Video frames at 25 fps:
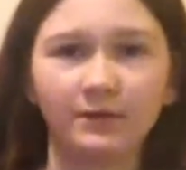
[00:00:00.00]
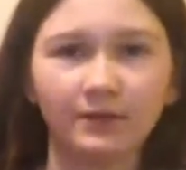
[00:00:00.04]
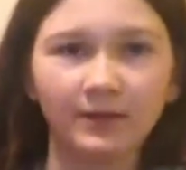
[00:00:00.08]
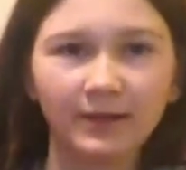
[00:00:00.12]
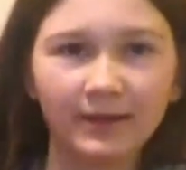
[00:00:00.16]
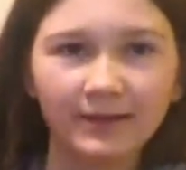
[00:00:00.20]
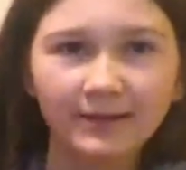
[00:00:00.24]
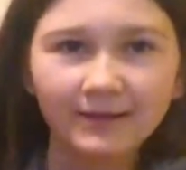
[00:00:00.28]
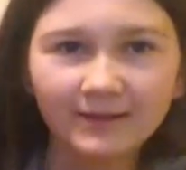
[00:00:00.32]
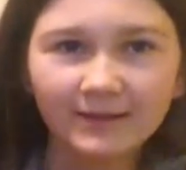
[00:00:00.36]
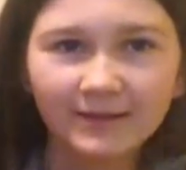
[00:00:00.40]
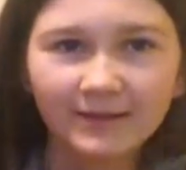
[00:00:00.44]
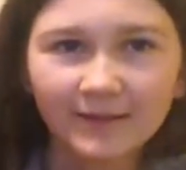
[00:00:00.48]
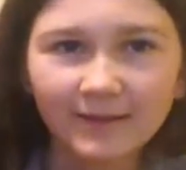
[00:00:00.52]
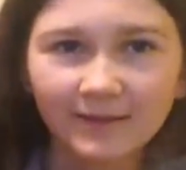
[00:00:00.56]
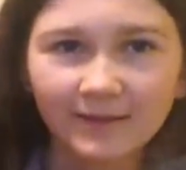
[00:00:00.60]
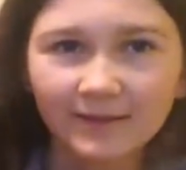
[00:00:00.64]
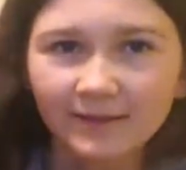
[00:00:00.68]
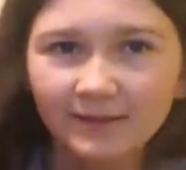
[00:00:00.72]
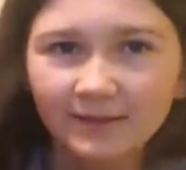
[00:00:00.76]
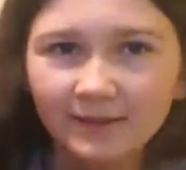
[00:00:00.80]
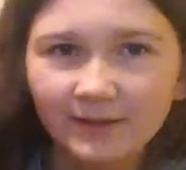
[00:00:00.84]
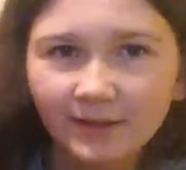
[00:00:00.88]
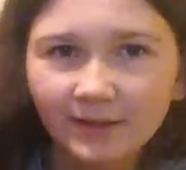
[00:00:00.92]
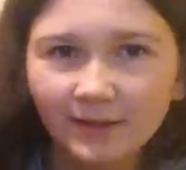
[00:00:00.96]
can you see the
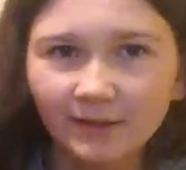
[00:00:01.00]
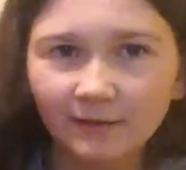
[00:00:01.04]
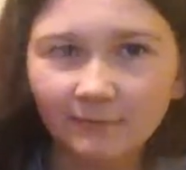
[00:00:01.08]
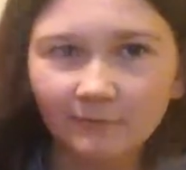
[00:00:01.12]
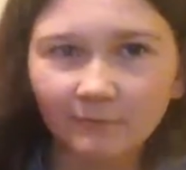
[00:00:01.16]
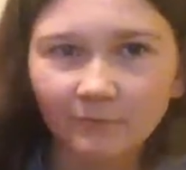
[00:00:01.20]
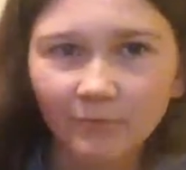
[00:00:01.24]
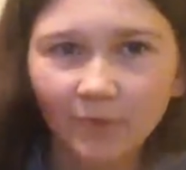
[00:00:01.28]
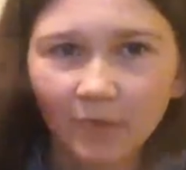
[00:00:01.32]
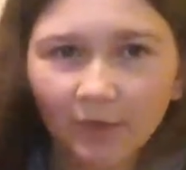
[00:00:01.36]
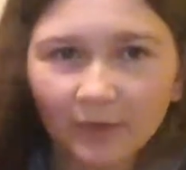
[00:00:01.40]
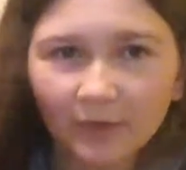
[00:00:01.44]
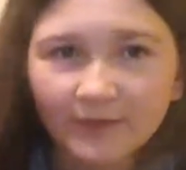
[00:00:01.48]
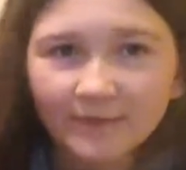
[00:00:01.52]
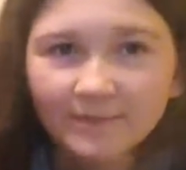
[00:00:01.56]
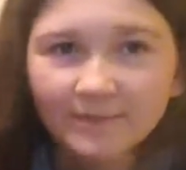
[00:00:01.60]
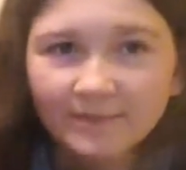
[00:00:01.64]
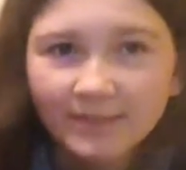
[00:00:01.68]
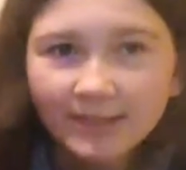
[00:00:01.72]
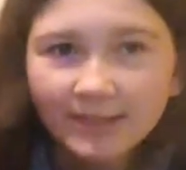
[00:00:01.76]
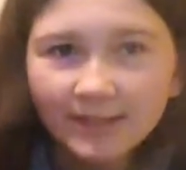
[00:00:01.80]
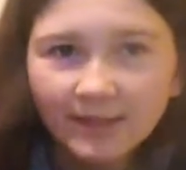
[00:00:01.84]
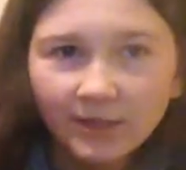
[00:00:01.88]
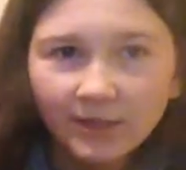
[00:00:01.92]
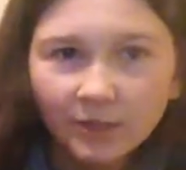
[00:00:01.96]
steam? Oh, you can
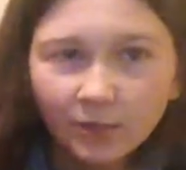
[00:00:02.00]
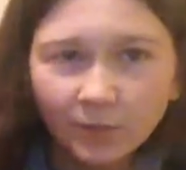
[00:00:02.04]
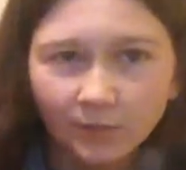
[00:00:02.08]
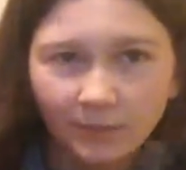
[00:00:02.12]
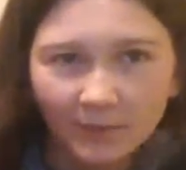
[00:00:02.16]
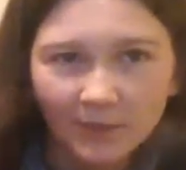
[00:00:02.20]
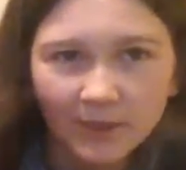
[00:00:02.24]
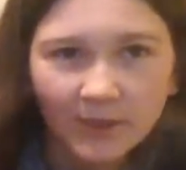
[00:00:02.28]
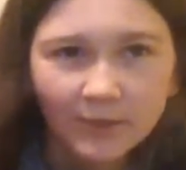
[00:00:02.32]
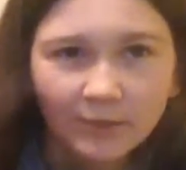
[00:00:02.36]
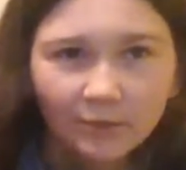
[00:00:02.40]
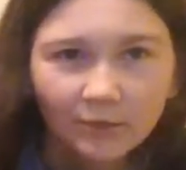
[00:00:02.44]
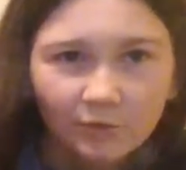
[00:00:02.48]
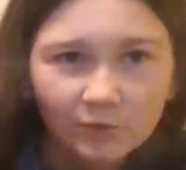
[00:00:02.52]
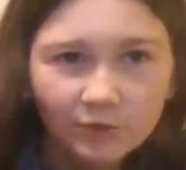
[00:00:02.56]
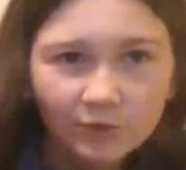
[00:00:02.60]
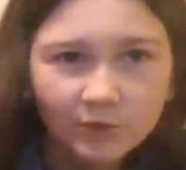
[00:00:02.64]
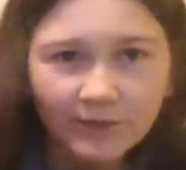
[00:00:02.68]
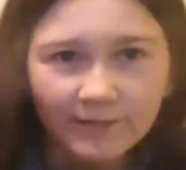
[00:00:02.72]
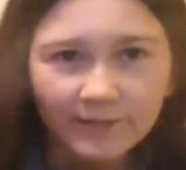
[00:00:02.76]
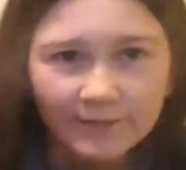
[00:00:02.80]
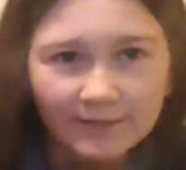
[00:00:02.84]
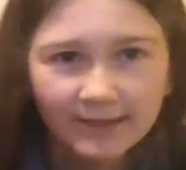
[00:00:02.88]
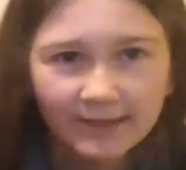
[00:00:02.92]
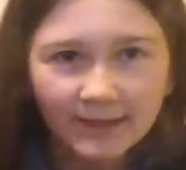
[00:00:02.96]
see it a little bit. Look,
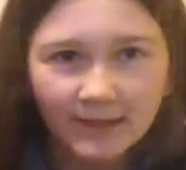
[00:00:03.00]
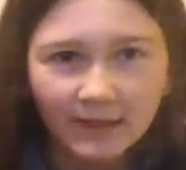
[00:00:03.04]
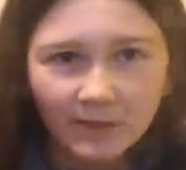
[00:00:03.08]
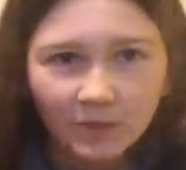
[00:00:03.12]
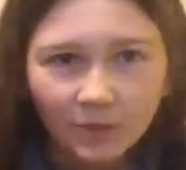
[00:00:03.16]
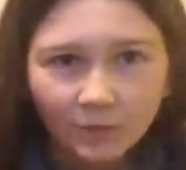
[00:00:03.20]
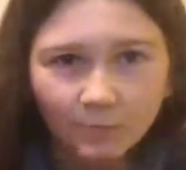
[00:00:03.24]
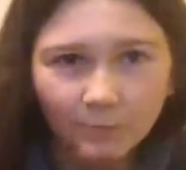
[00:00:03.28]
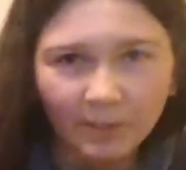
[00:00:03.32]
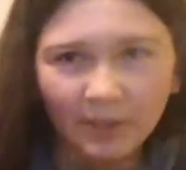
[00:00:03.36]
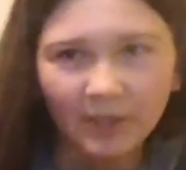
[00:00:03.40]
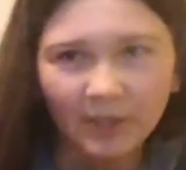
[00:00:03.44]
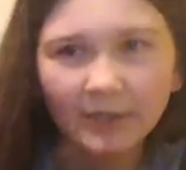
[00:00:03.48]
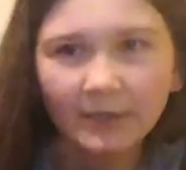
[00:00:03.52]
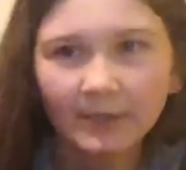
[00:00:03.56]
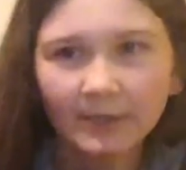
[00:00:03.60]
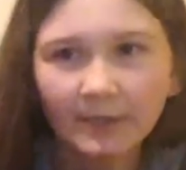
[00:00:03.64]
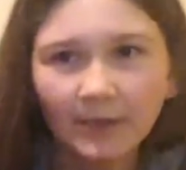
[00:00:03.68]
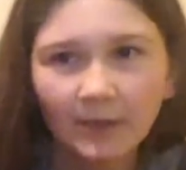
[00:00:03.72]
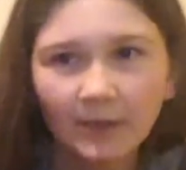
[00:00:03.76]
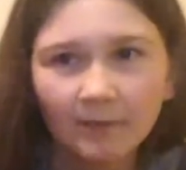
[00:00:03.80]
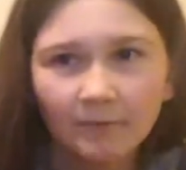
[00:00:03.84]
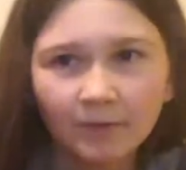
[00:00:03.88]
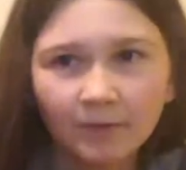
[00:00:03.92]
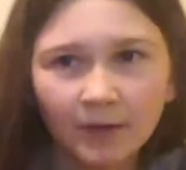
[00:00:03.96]
you can see it a little bit.
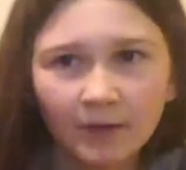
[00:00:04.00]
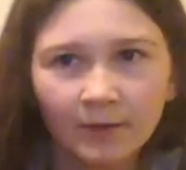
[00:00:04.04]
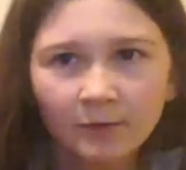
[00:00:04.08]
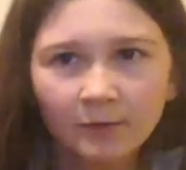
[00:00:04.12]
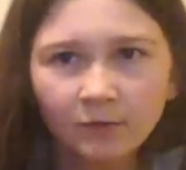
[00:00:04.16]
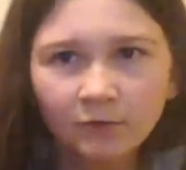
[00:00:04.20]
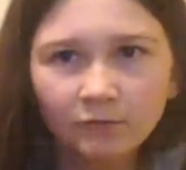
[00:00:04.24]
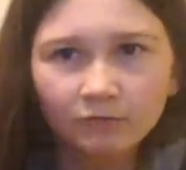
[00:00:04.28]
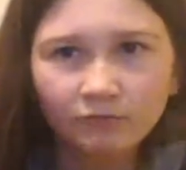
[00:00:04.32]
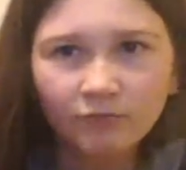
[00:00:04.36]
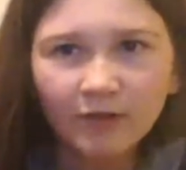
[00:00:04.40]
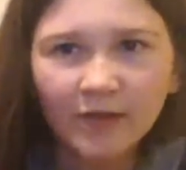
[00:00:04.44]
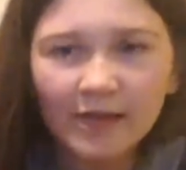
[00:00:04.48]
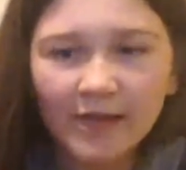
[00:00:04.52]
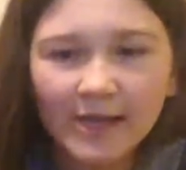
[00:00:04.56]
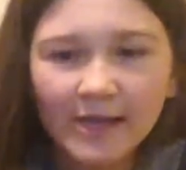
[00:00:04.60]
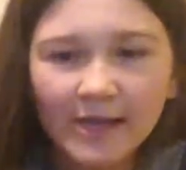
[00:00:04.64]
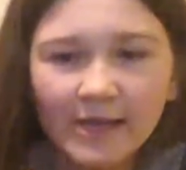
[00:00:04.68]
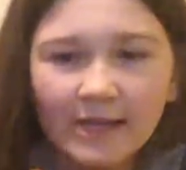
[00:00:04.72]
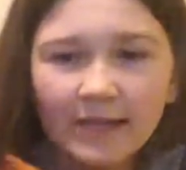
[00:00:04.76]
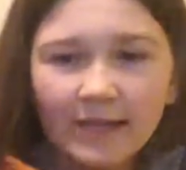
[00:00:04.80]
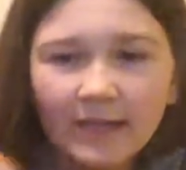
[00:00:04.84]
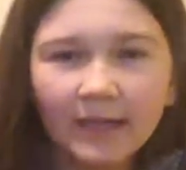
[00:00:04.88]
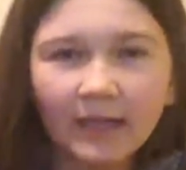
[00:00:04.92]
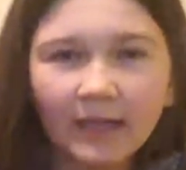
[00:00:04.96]
You look
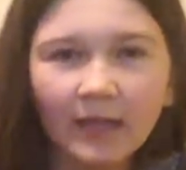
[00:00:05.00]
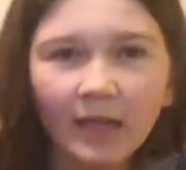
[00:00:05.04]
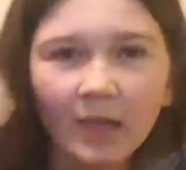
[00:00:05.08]
really